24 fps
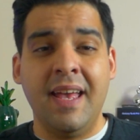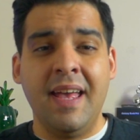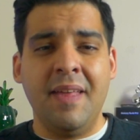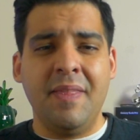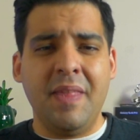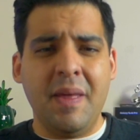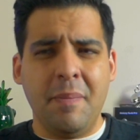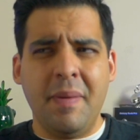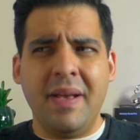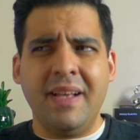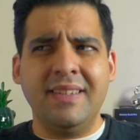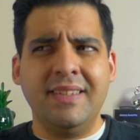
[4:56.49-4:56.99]

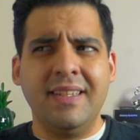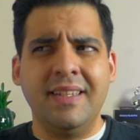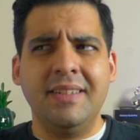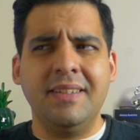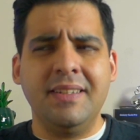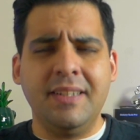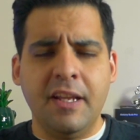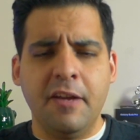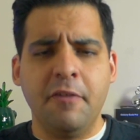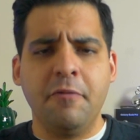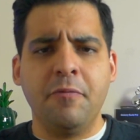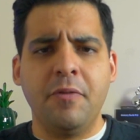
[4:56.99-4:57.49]
that makes it
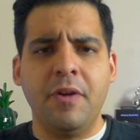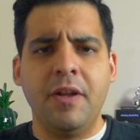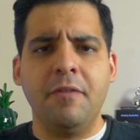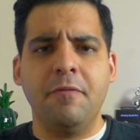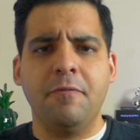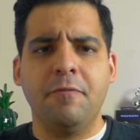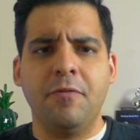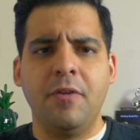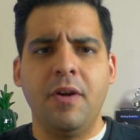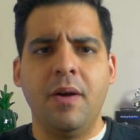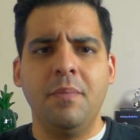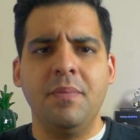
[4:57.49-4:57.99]
different
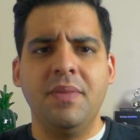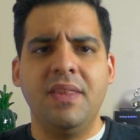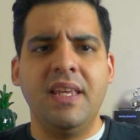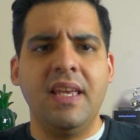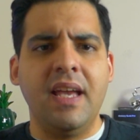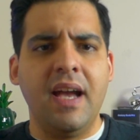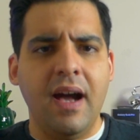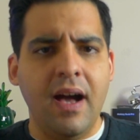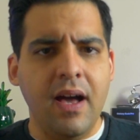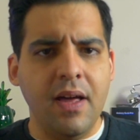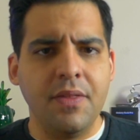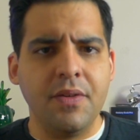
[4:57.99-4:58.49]
from the
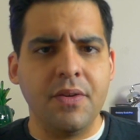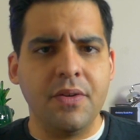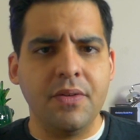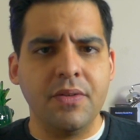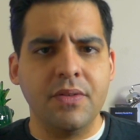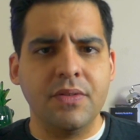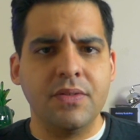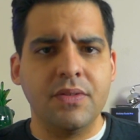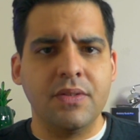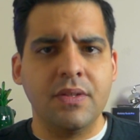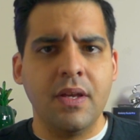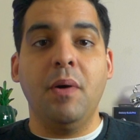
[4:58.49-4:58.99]
others.